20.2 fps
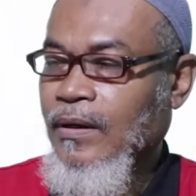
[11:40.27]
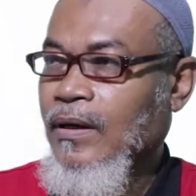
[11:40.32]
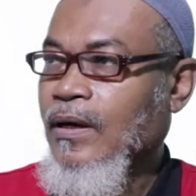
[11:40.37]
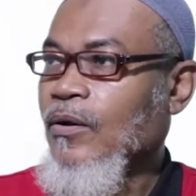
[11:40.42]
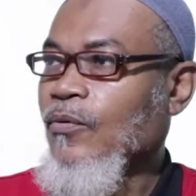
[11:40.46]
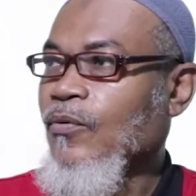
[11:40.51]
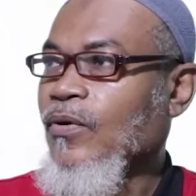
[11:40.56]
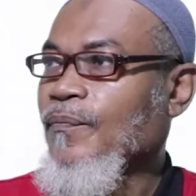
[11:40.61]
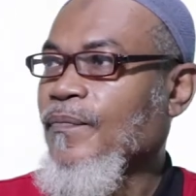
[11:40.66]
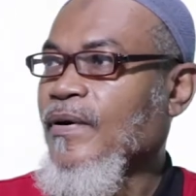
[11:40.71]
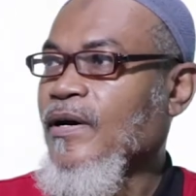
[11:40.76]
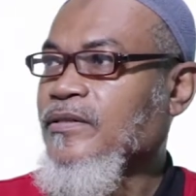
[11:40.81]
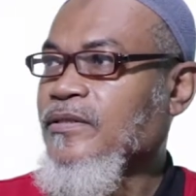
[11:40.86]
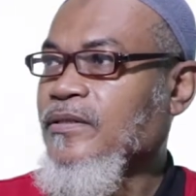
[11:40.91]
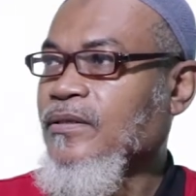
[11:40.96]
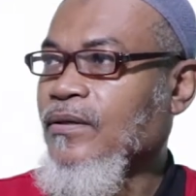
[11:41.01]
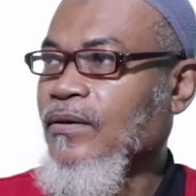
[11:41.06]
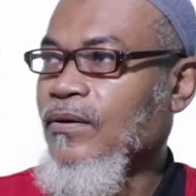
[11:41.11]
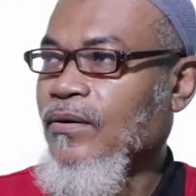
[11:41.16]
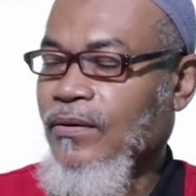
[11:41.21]
and we are
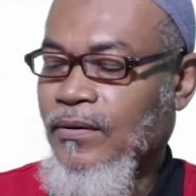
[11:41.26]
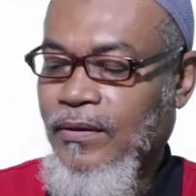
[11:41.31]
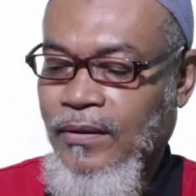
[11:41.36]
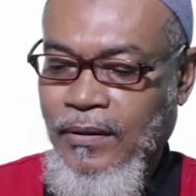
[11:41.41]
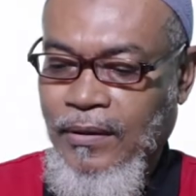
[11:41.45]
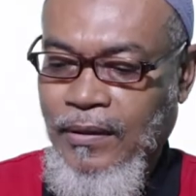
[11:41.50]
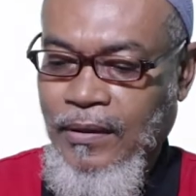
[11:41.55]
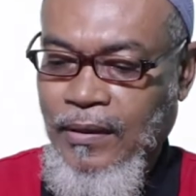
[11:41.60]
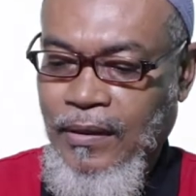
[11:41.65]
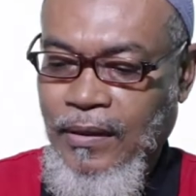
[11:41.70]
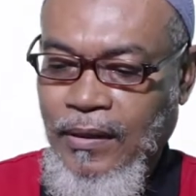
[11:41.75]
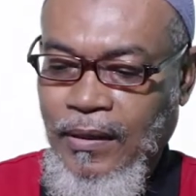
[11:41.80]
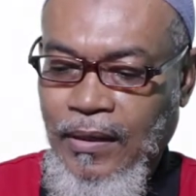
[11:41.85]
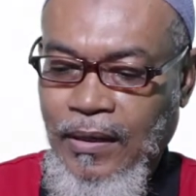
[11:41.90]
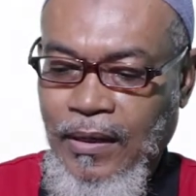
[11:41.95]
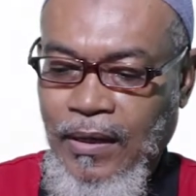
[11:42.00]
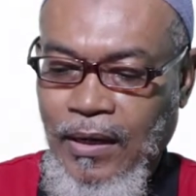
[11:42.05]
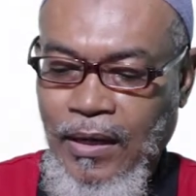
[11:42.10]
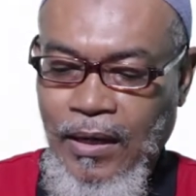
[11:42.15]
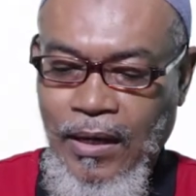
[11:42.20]
passing on
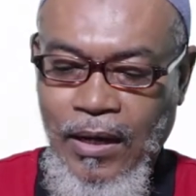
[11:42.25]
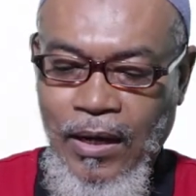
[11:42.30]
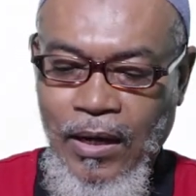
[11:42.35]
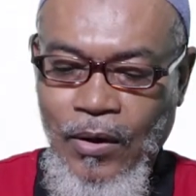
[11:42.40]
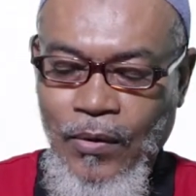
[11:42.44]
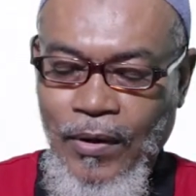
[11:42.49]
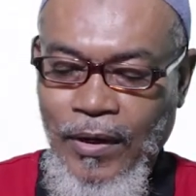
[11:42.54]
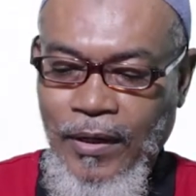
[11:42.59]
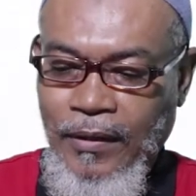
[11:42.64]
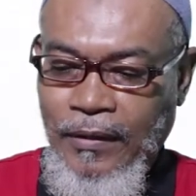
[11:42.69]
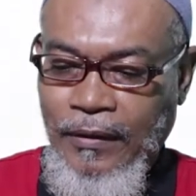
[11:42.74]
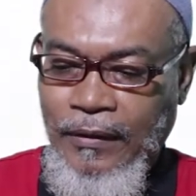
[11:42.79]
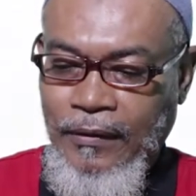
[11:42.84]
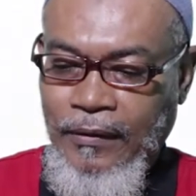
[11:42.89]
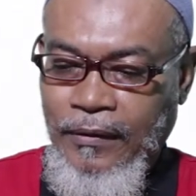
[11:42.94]
our